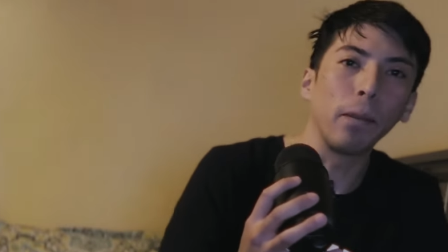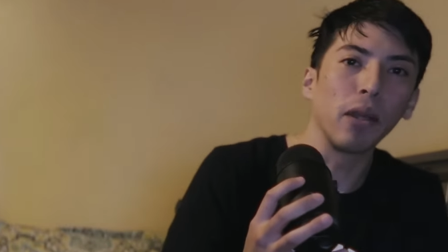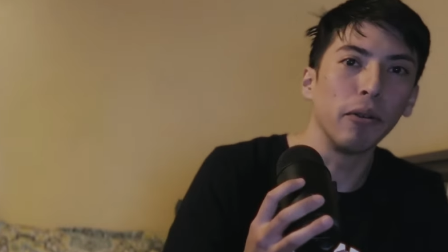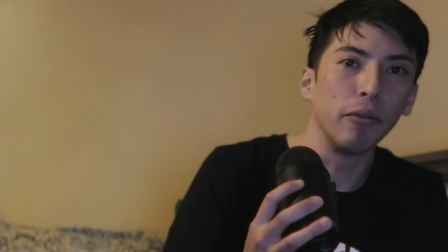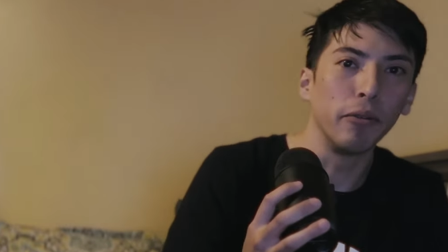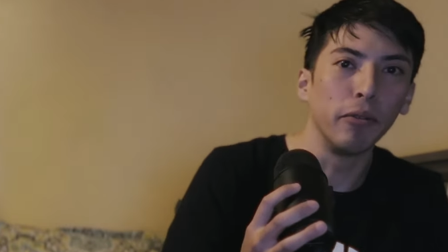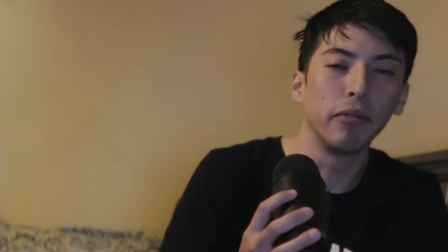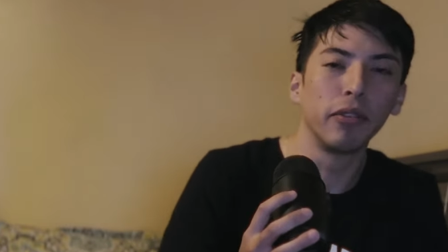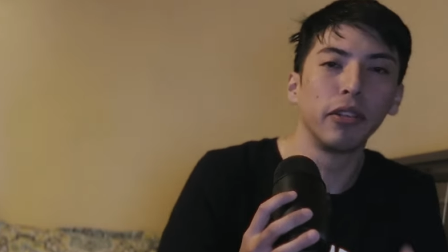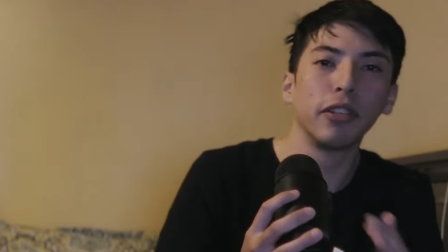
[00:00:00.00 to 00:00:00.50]

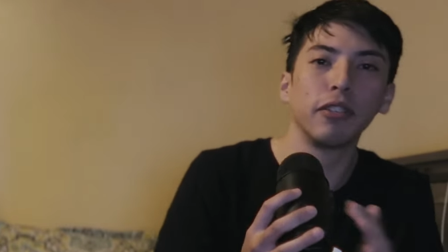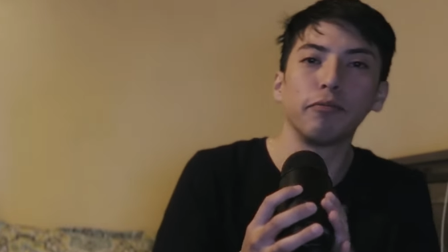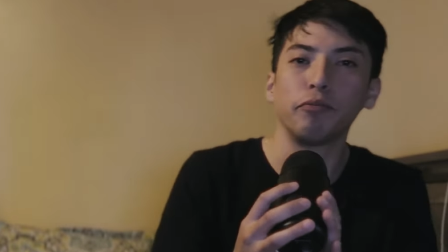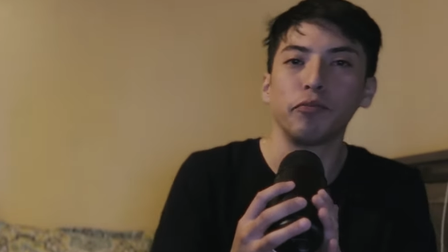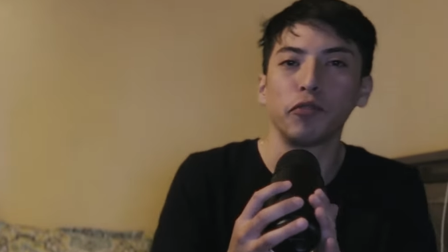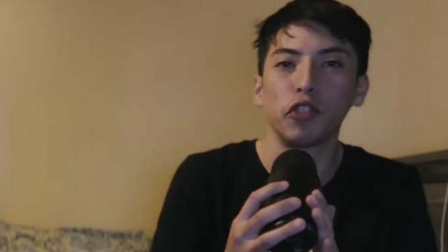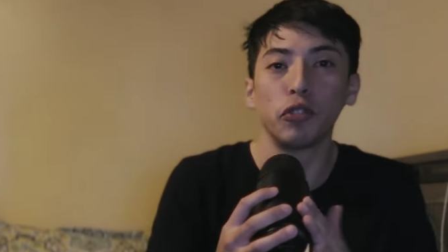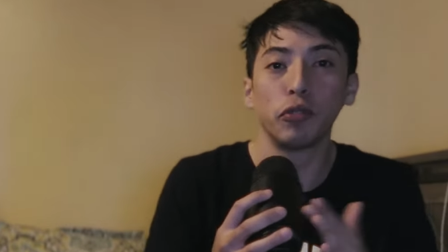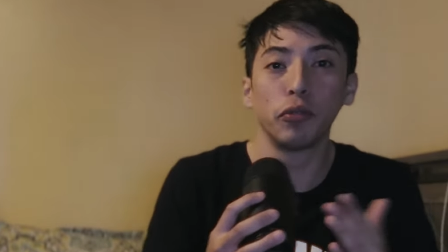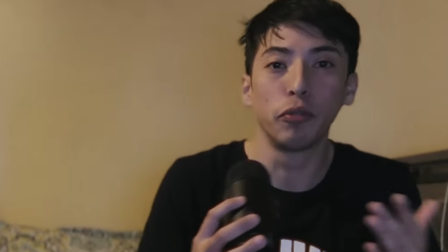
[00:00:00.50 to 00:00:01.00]
You want
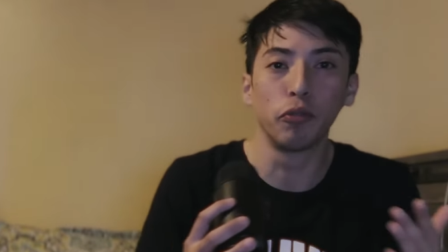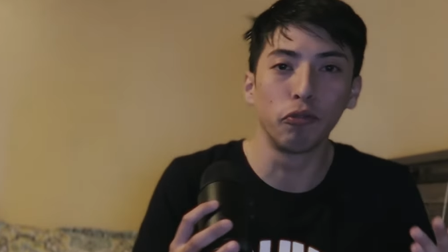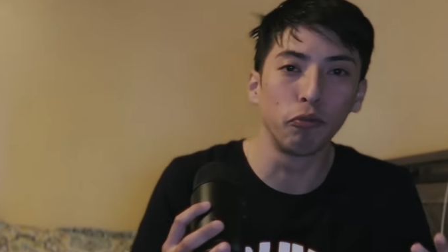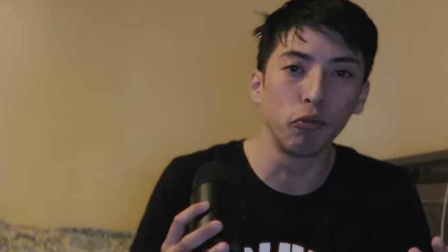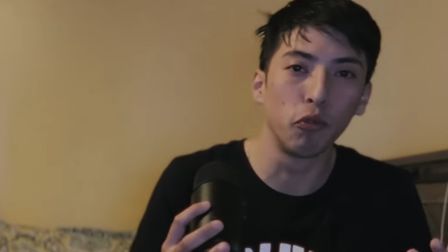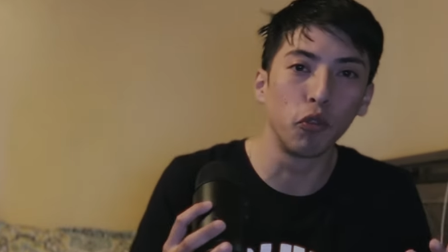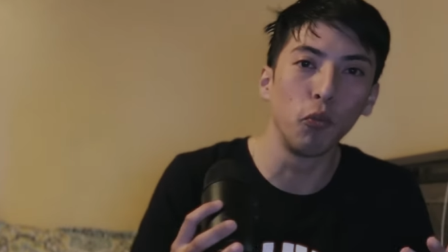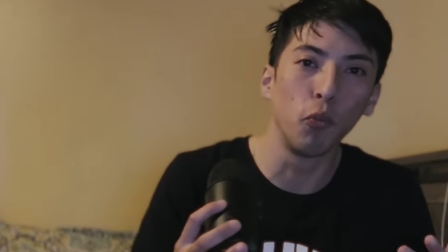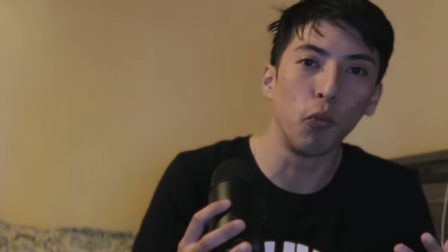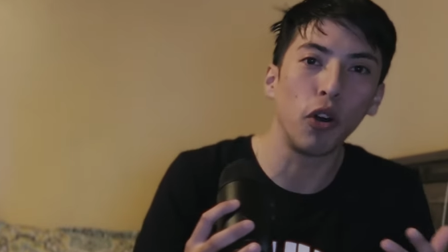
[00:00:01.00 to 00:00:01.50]
to
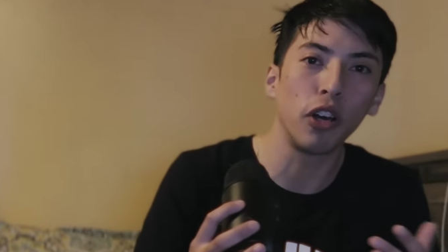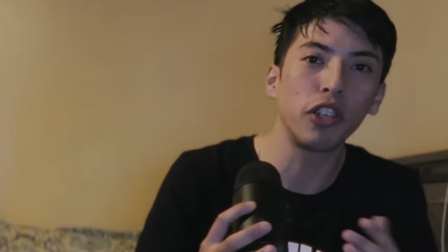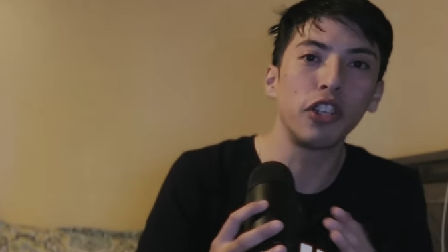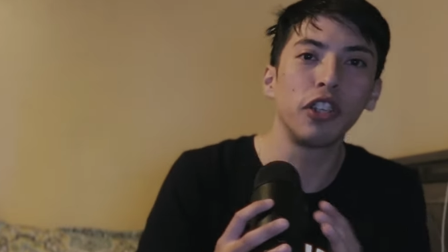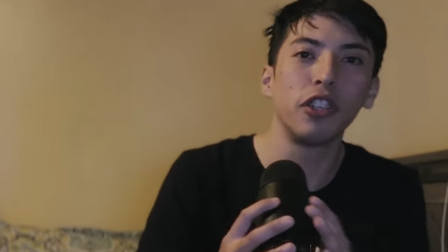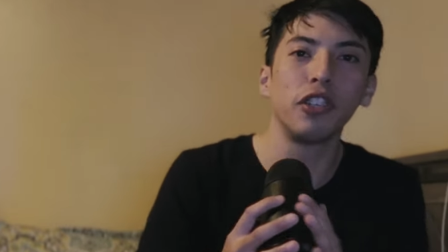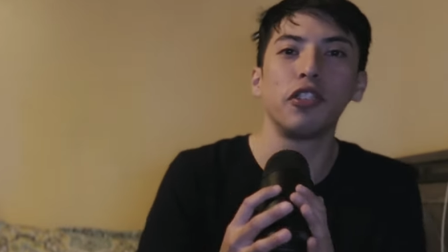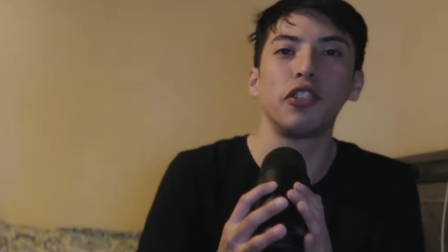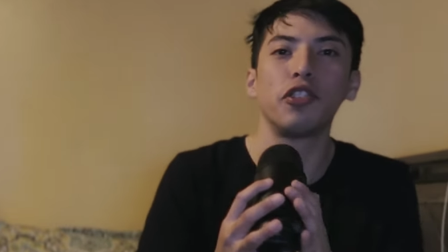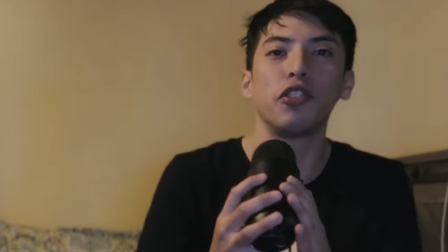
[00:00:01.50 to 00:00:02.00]
watch
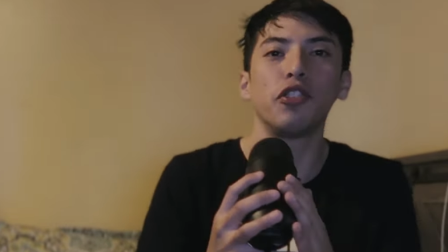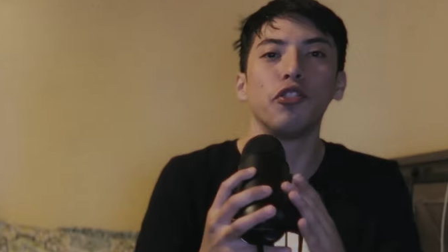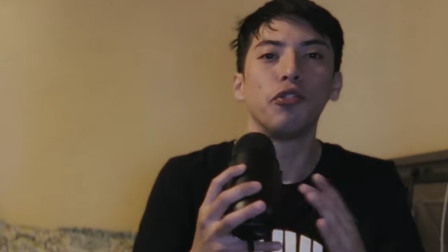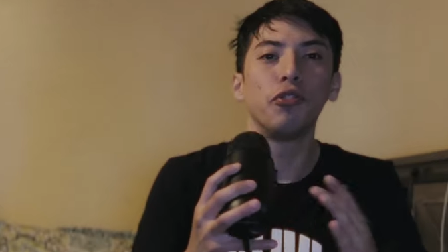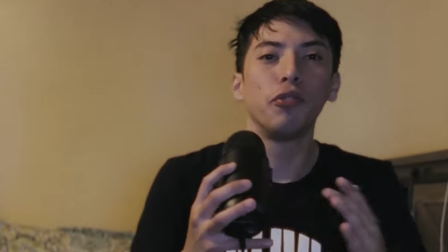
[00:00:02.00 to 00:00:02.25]
his...